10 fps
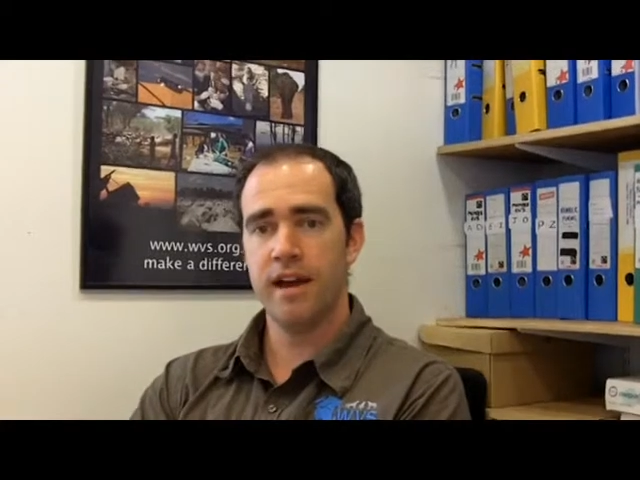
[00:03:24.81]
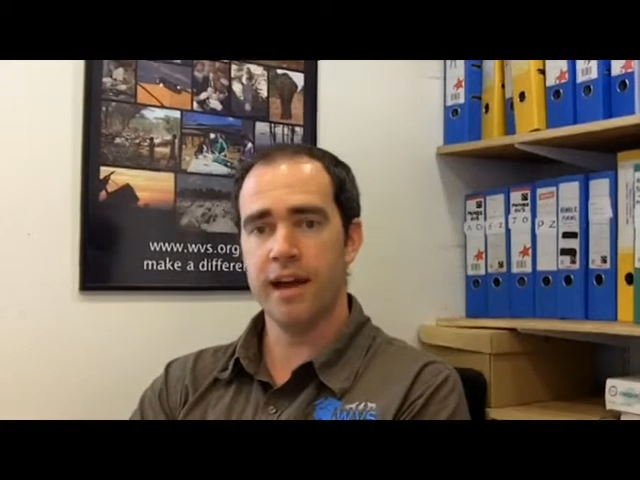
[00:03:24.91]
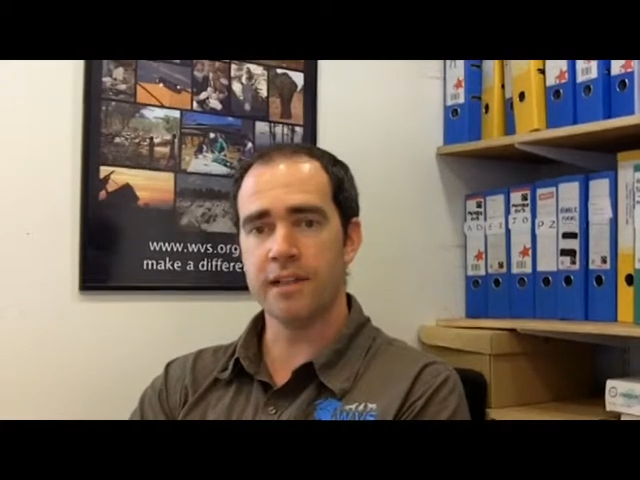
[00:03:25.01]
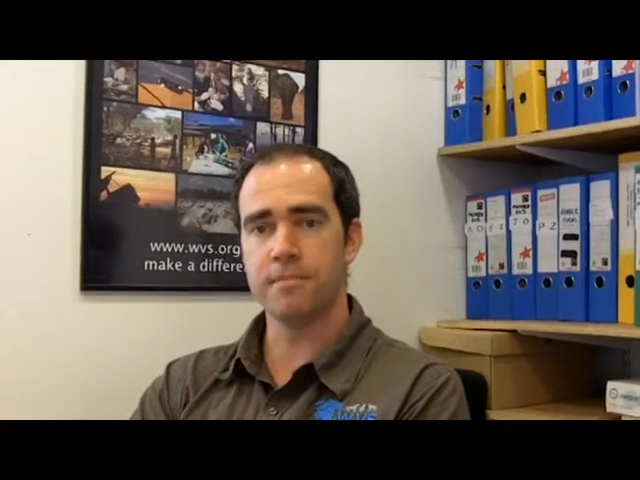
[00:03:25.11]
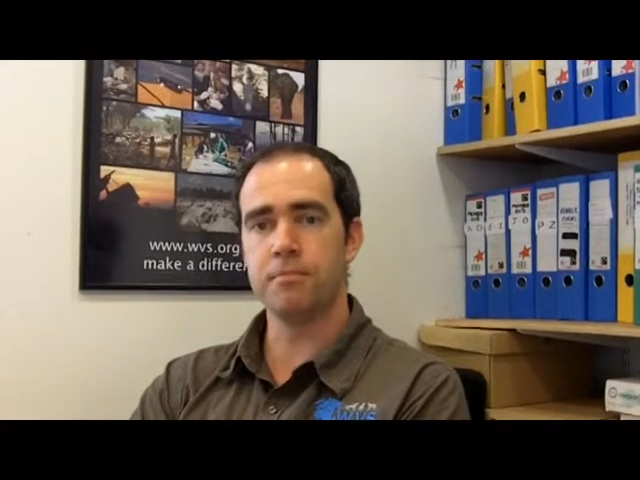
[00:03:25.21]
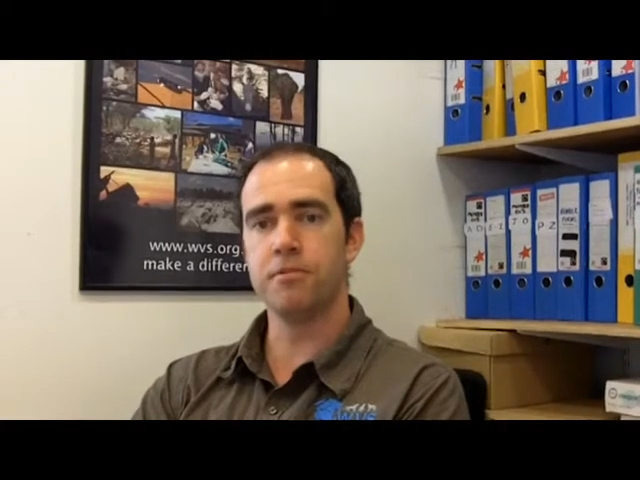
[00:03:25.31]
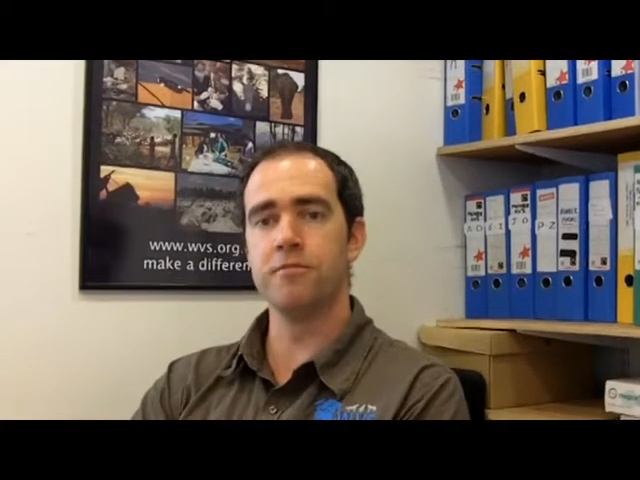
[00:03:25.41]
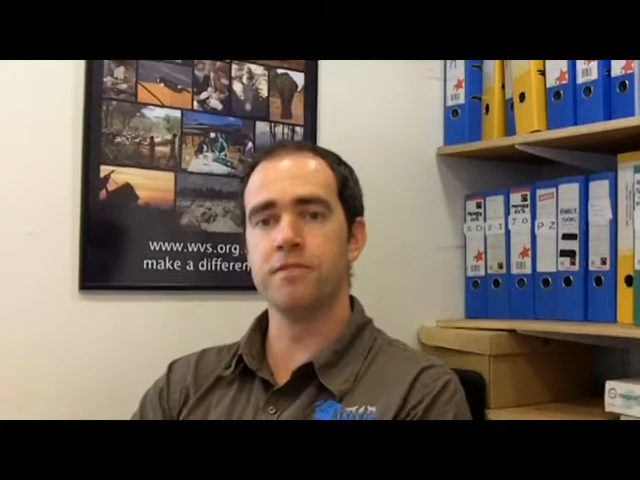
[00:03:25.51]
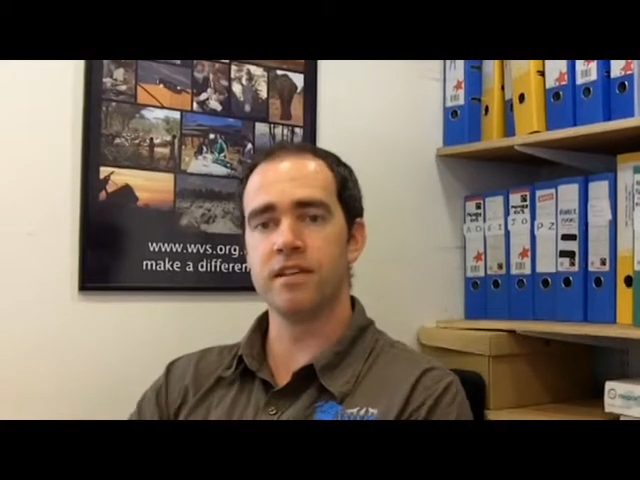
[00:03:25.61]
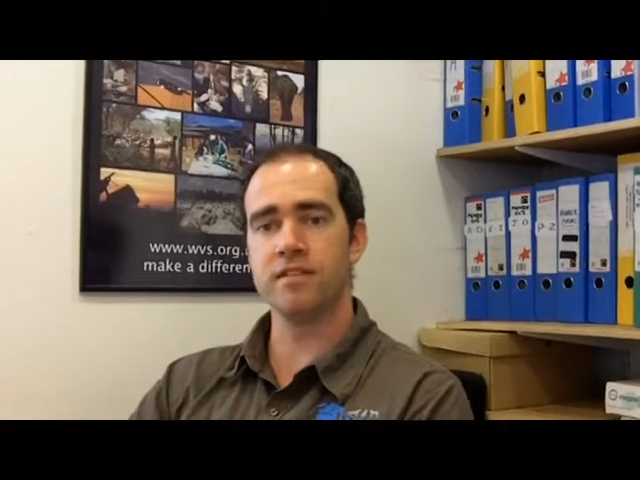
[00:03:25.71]
and it's been
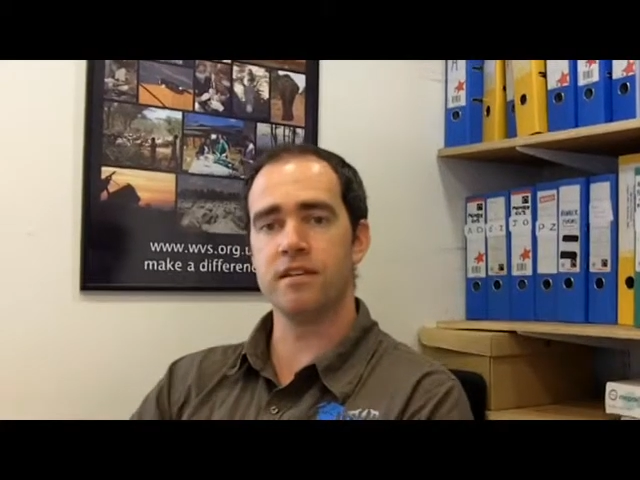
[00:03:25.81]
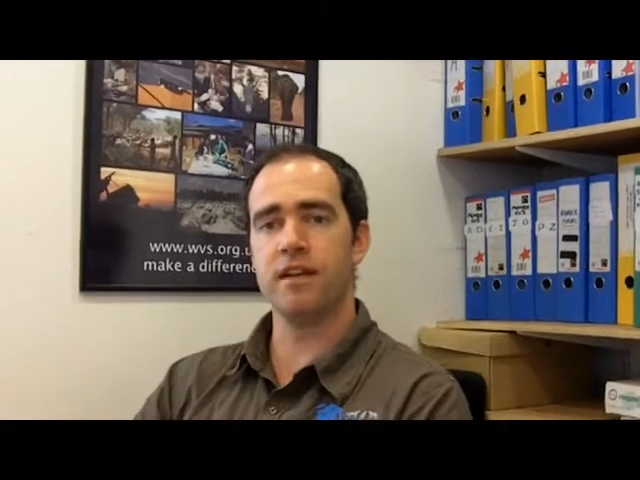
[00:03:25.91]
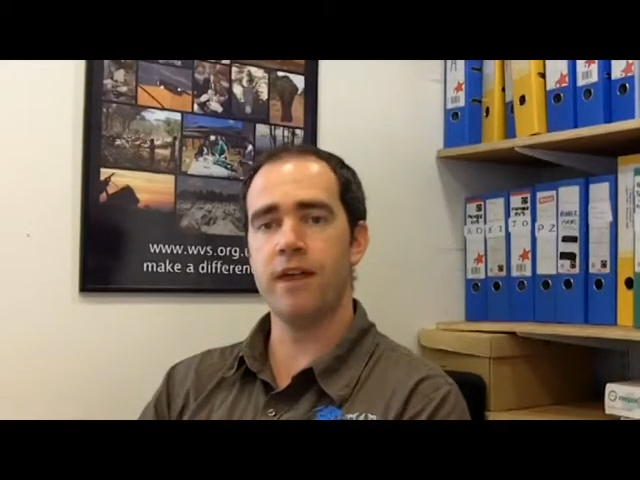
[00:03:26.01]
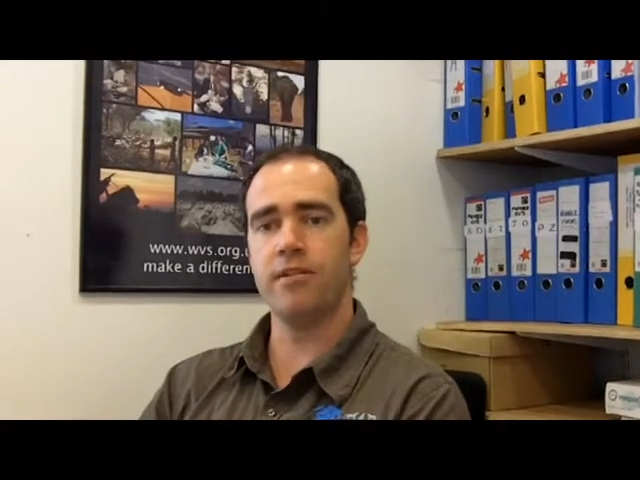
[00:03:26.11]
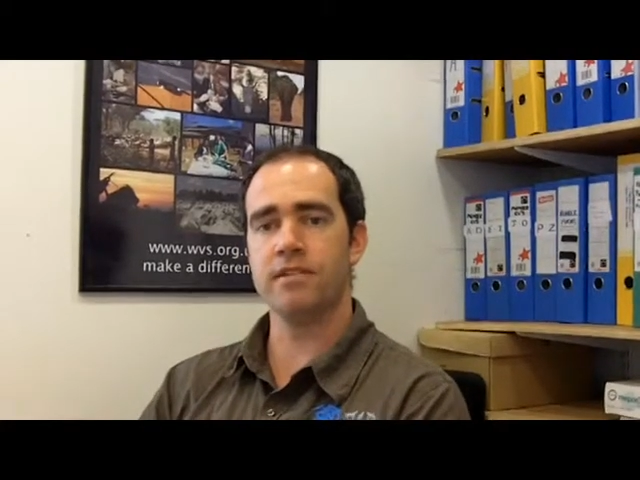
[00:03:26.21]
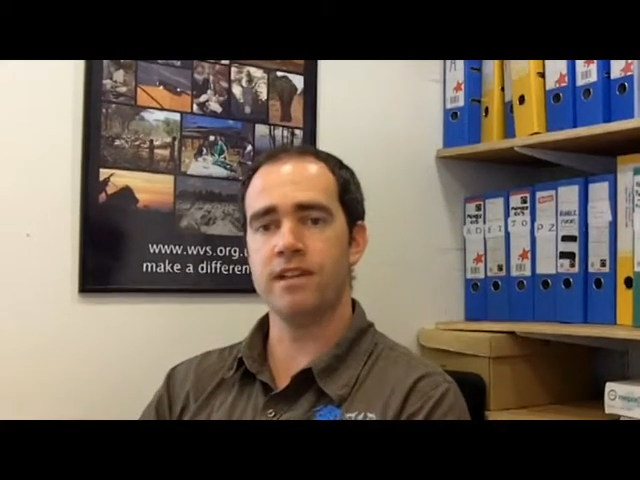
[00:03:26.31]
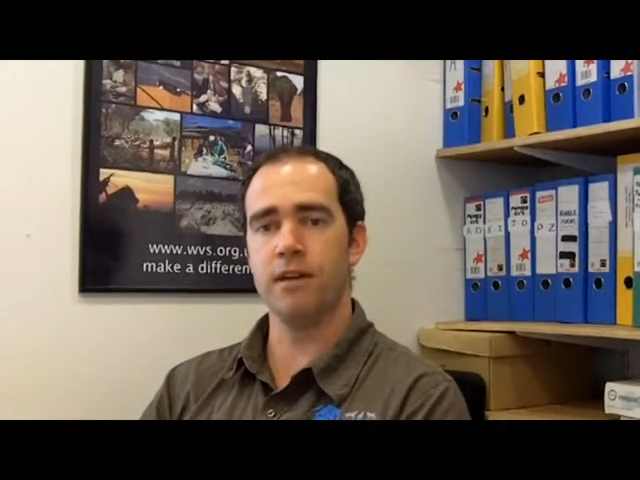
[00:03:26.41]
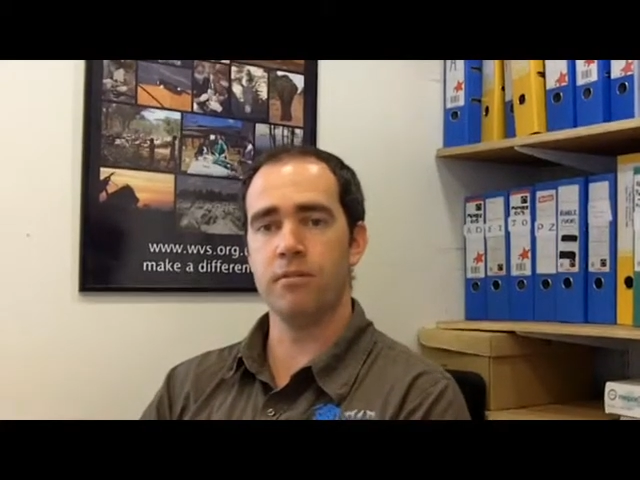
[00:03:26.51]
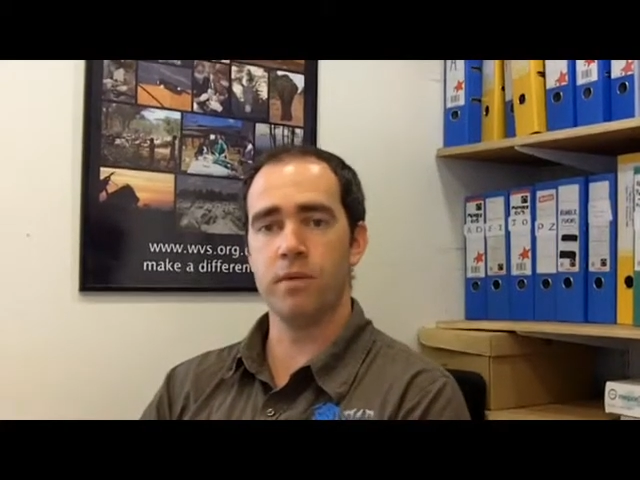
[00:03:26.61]
proven there's certain areas now